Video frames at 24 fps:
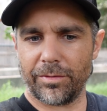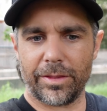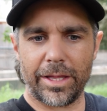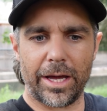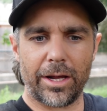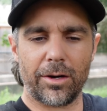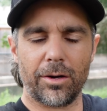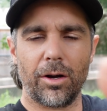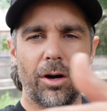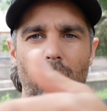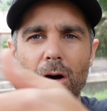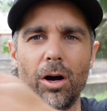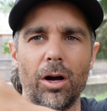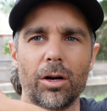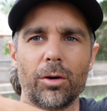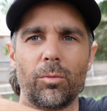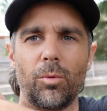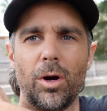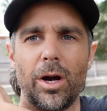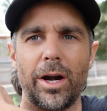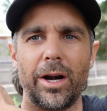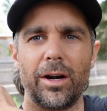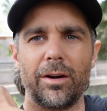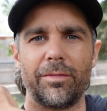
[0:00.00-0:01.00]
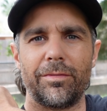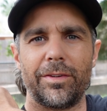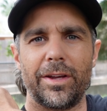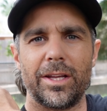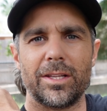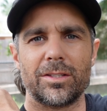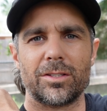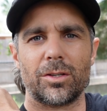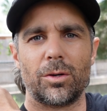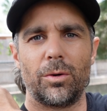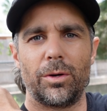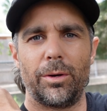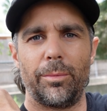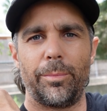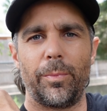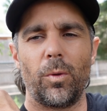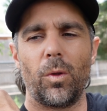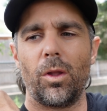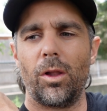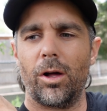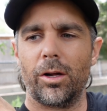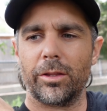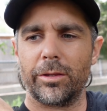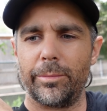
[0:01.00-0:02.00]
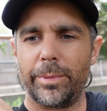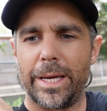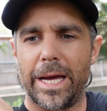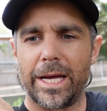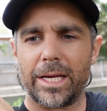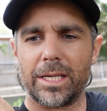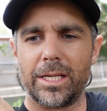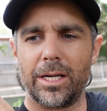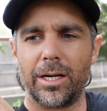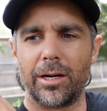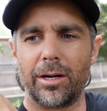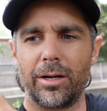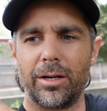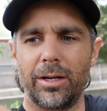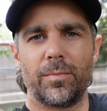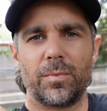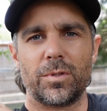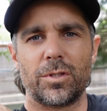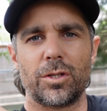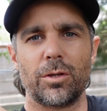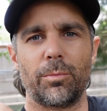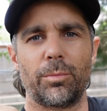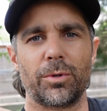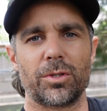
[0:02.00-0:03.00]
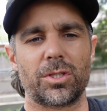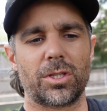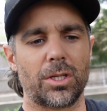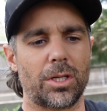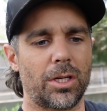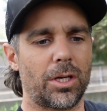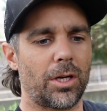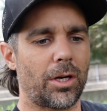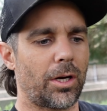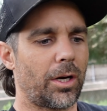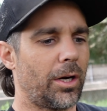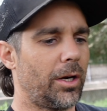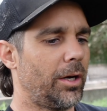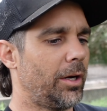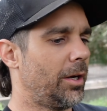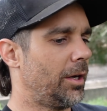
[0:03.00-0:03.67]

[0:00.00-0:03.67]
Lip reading: that hog wire fence going along the back here, super secure.